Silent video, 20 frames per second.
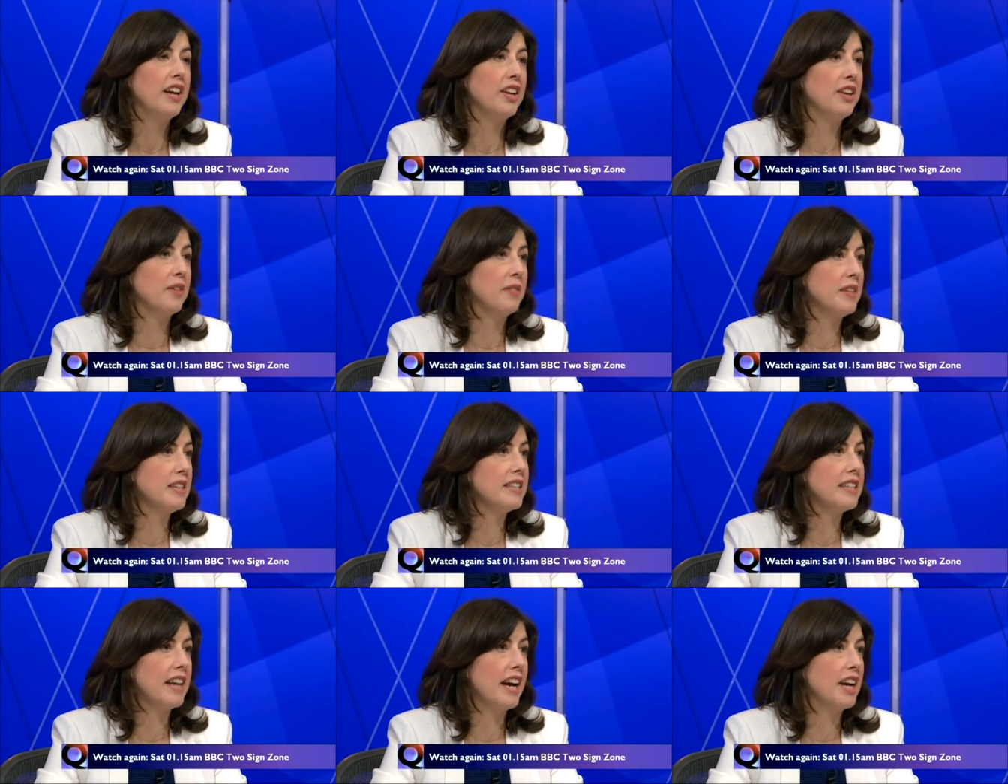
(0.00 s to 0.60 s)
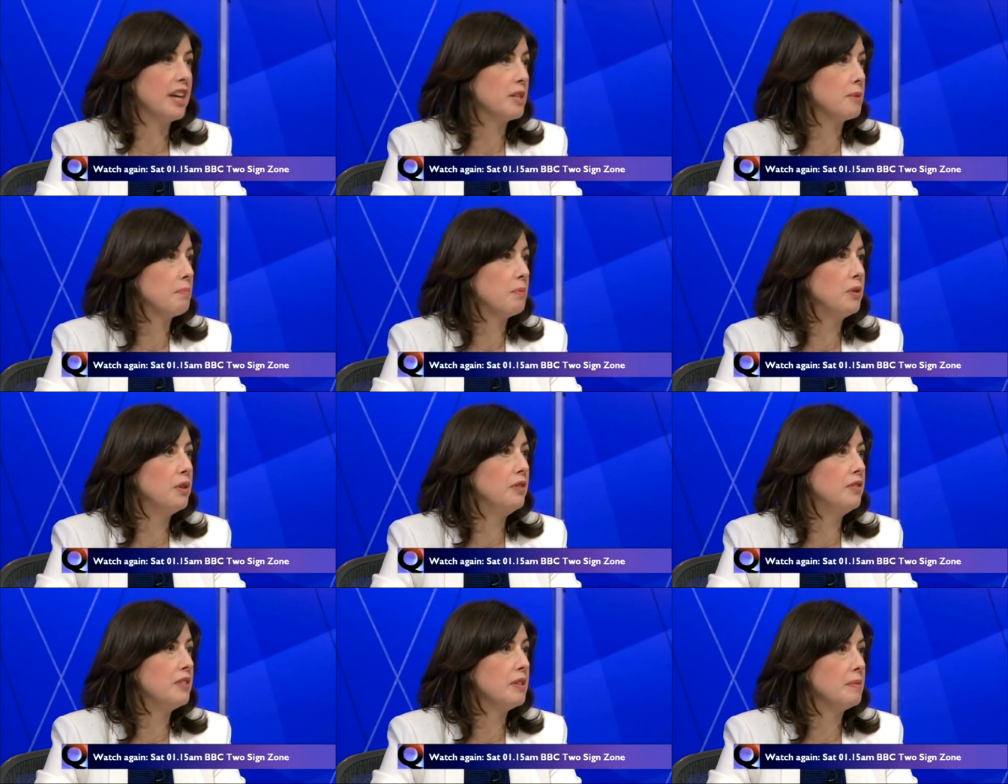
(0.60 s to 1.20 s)
you know, this guy has
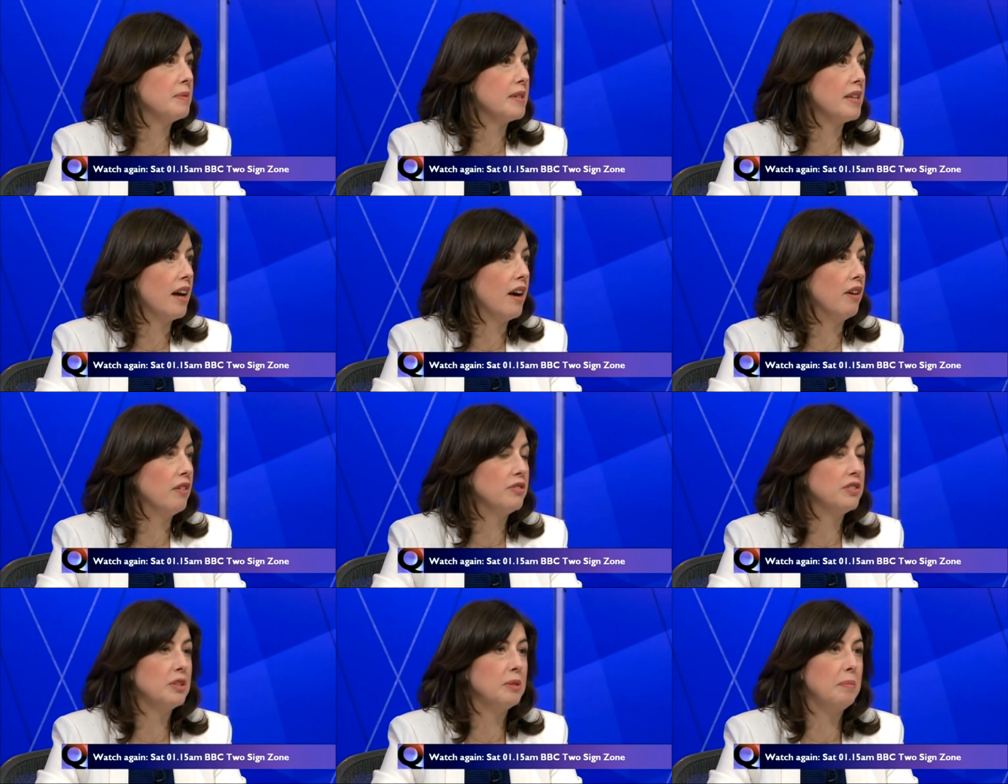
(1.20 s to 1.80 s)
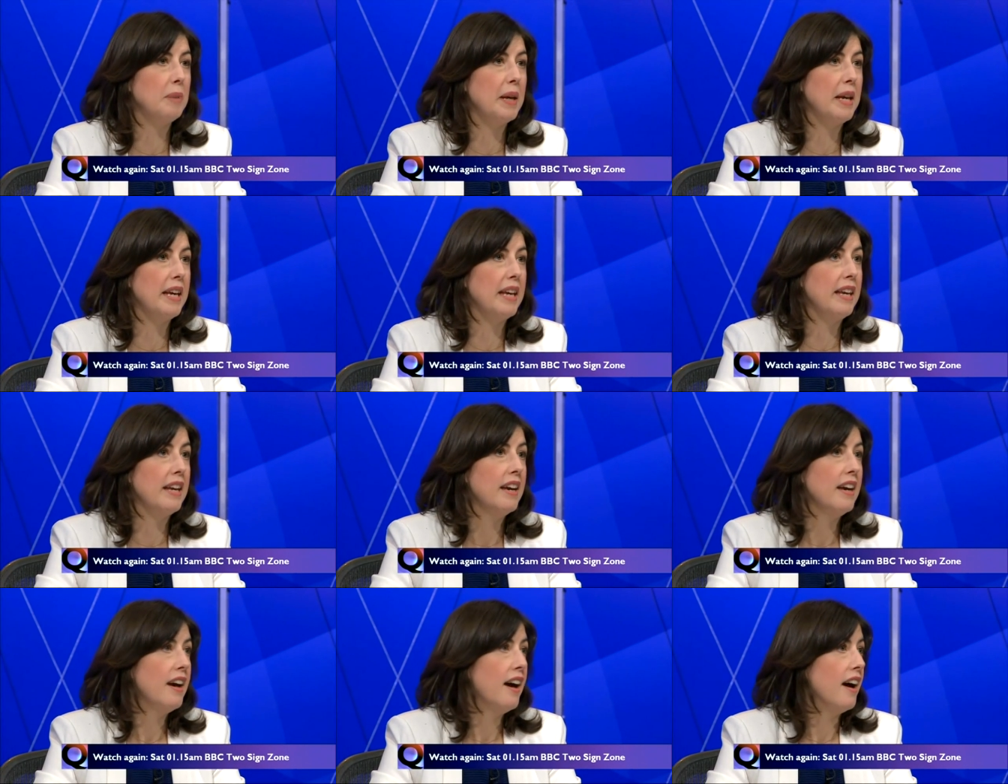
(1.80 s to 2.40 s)
proved himself to
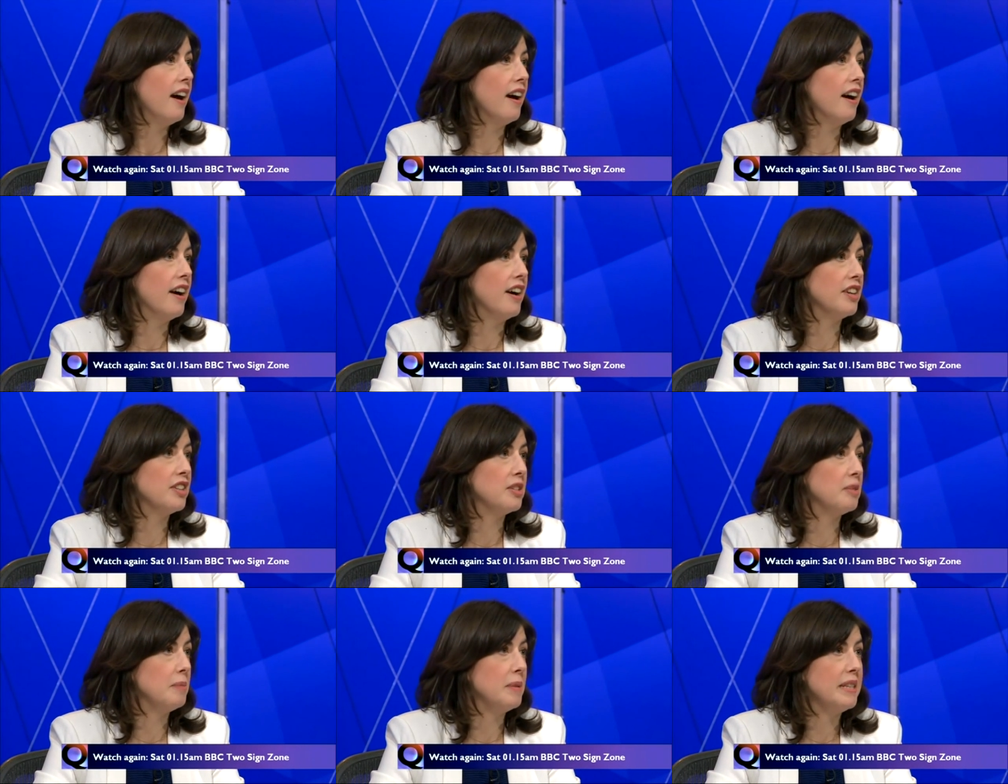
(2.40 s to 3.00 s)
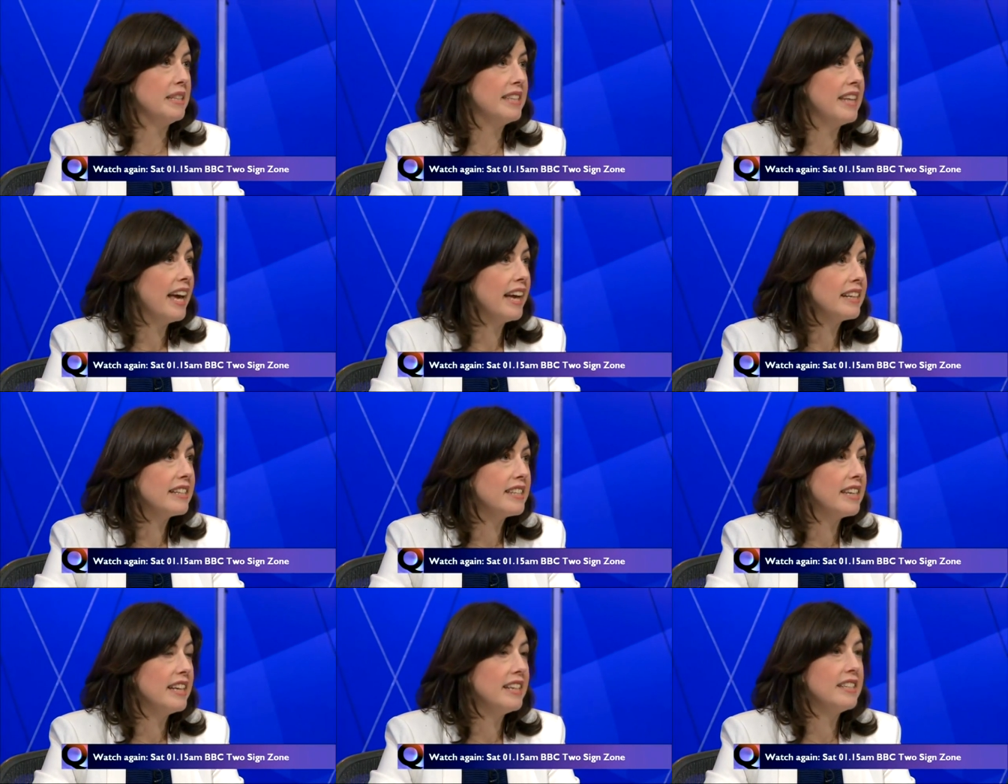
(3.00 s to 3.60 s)
be, uh, to be
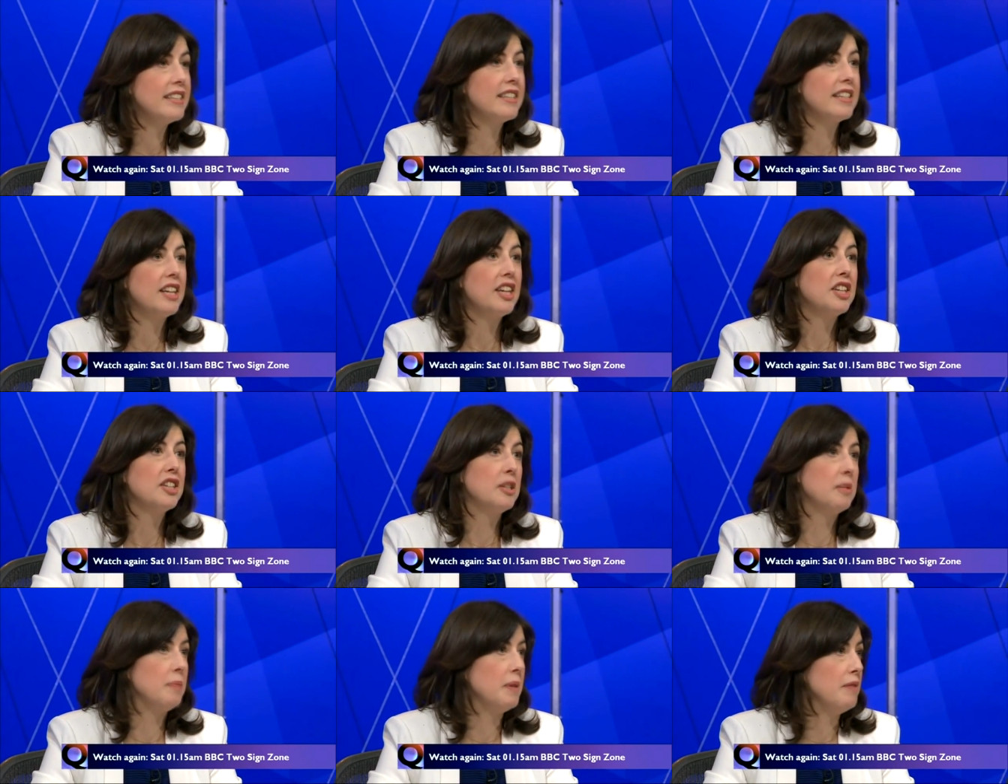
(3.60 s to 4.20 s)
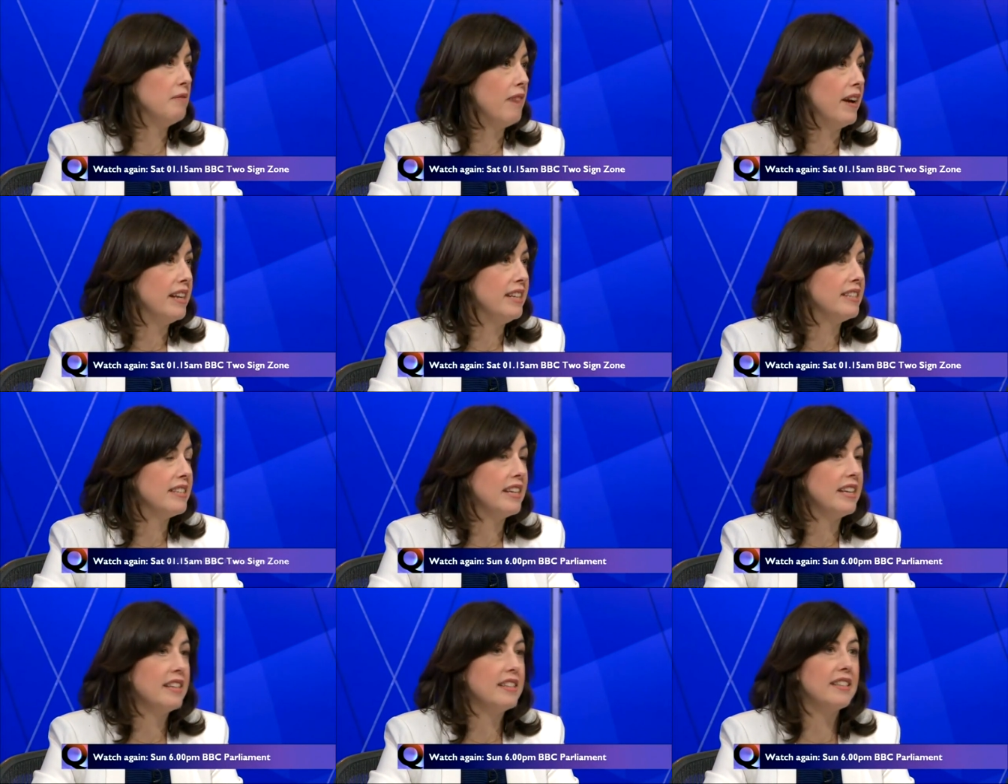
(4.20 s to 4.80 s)
sexist, to be
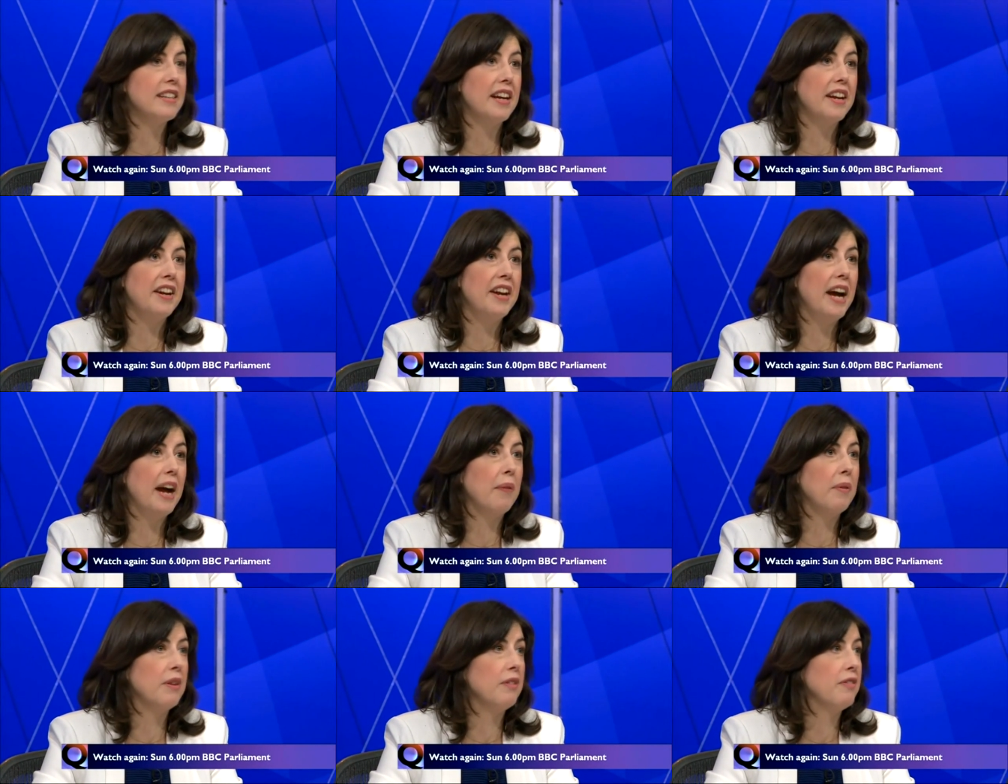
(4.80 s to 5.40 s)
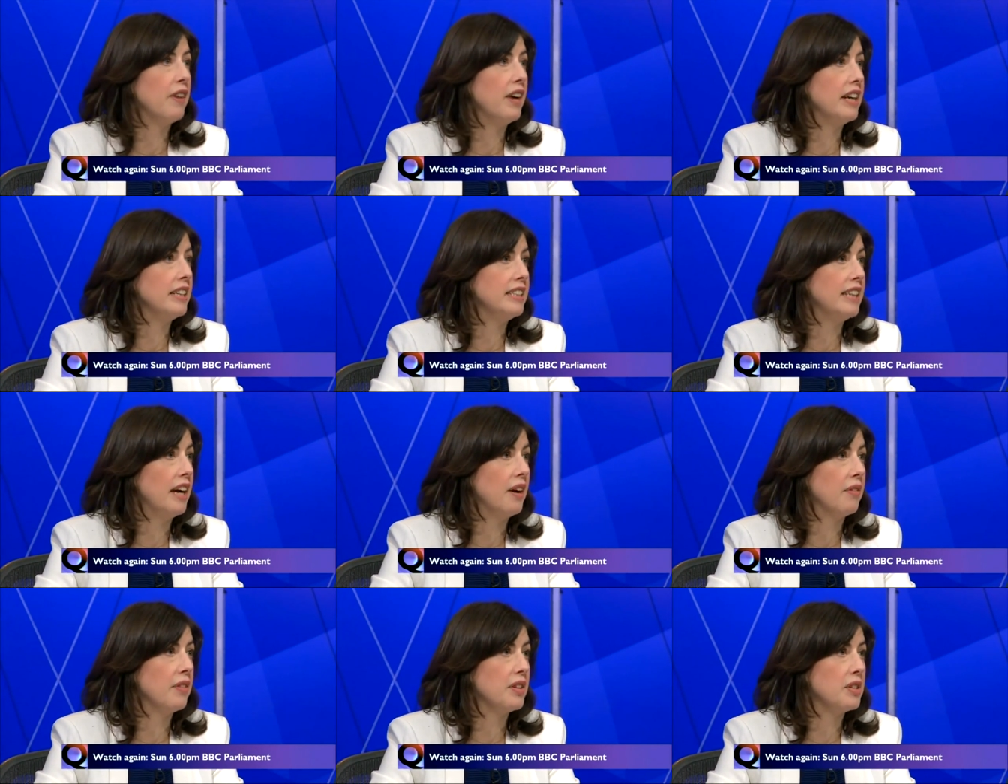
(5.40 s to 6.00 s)
racist, and now we find
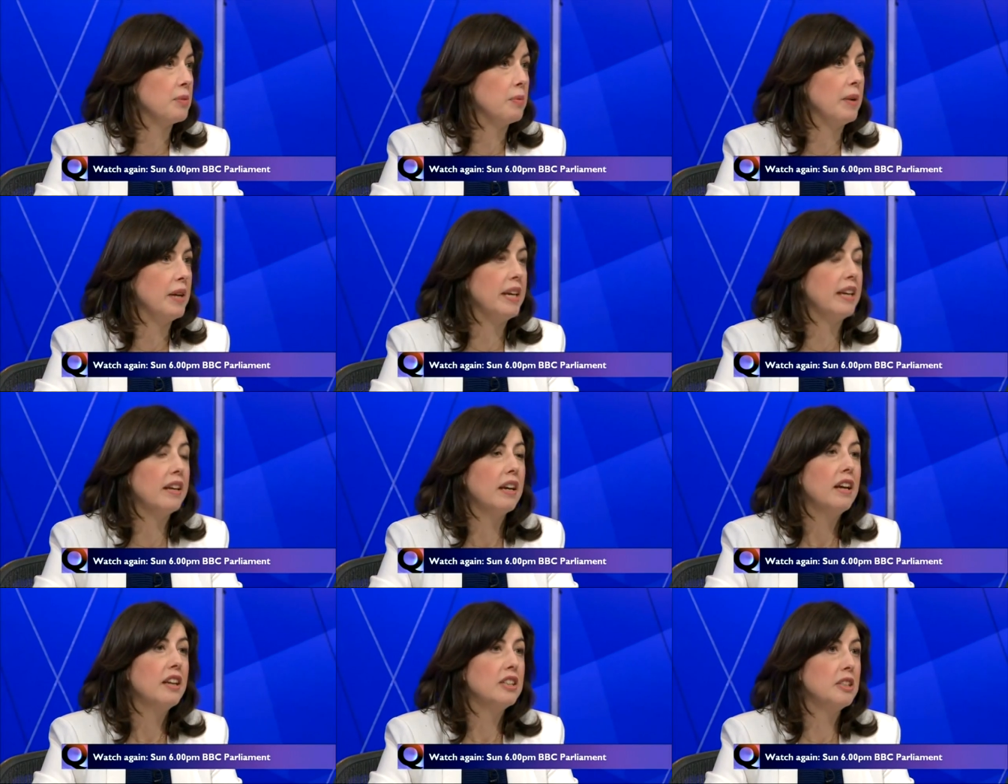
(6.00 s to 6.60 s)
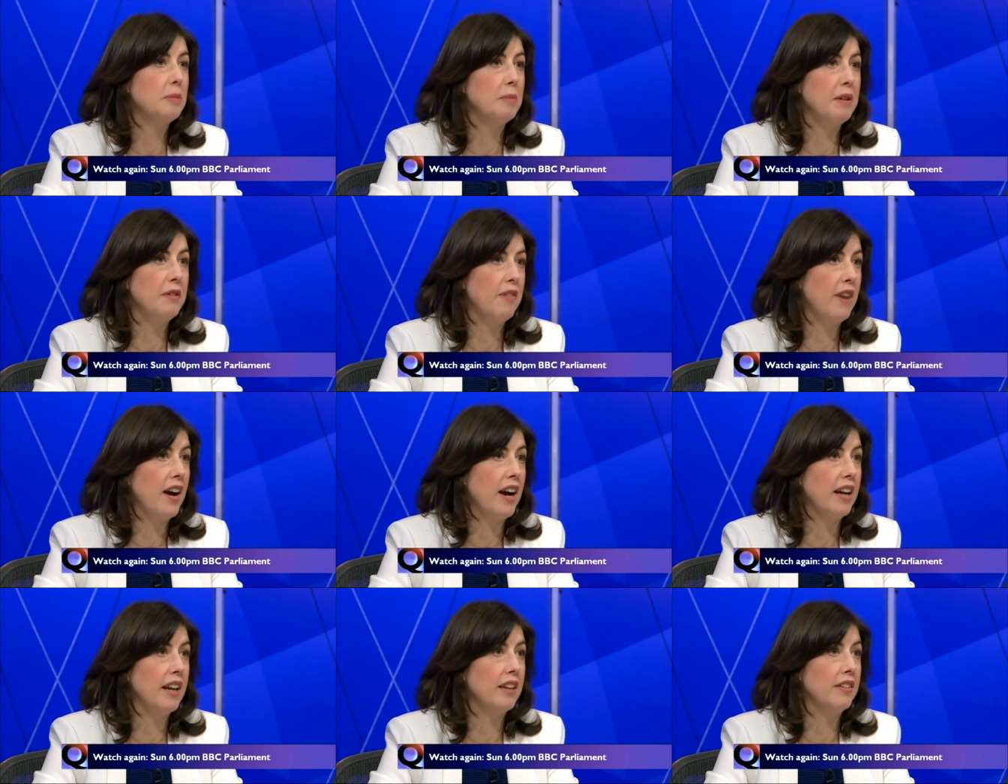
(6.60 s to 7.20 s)
out this week to be
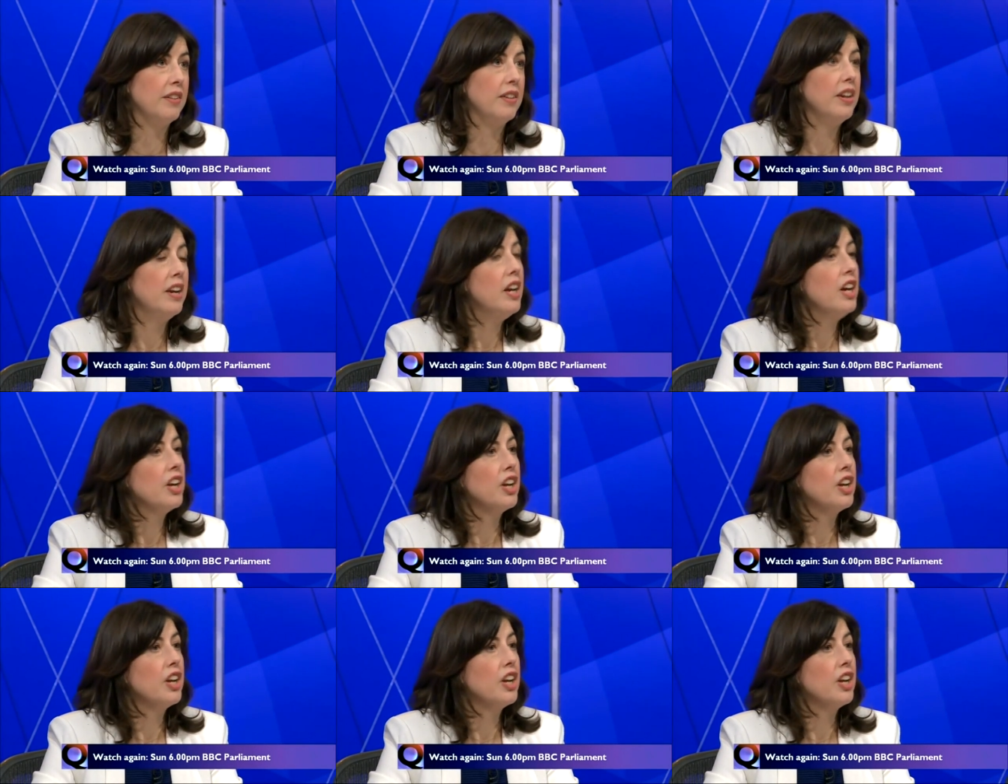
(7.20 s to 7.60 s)
violent.